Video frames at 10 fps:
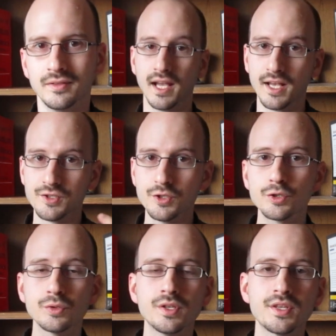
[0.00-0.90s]
As
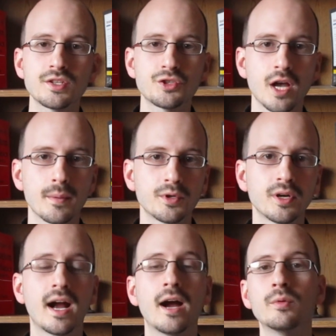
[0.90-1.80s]
usual in this
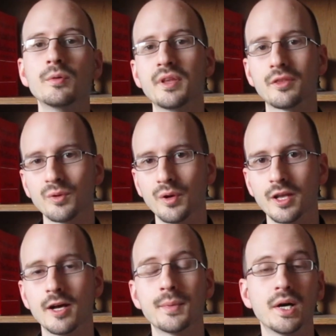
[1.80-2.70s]
chapter, I will be
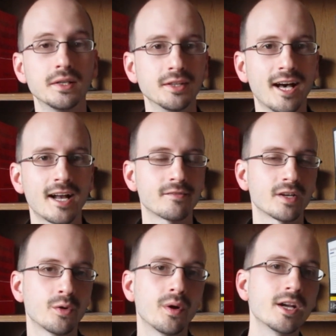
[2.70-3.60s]
throwing up a lot of
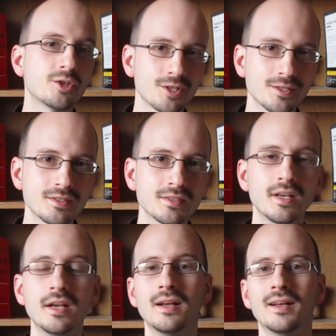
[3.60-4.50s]
equations.
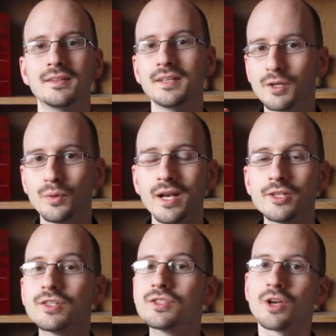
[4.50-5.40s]
The
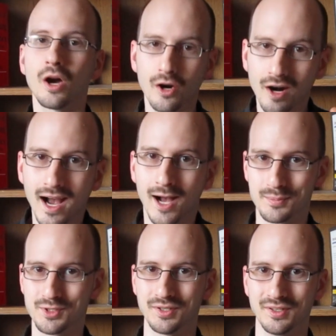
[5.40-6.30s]
equations are
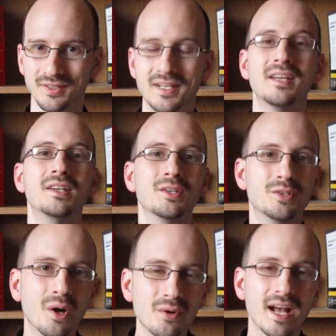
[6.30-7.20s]
optional. You
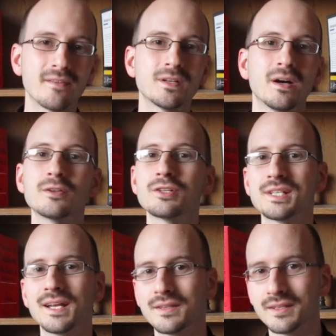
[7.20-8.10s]
don't have to
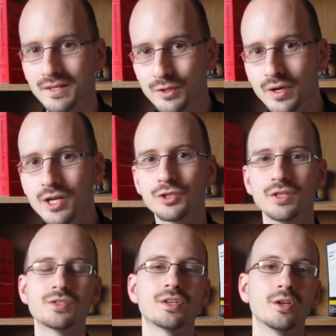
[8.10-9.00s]
understand the
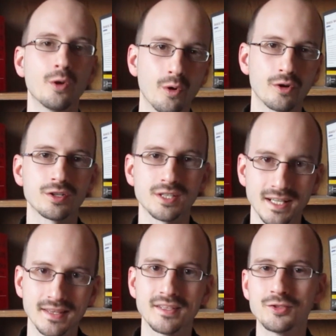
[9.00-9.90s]
equations in order to
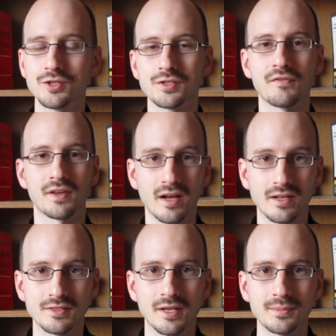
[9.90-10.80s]
get the gist of the
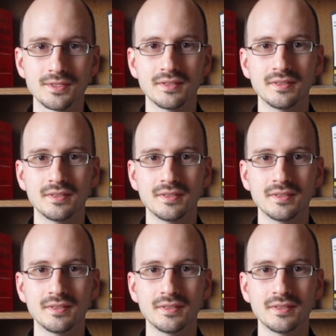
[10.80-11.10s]
concepts.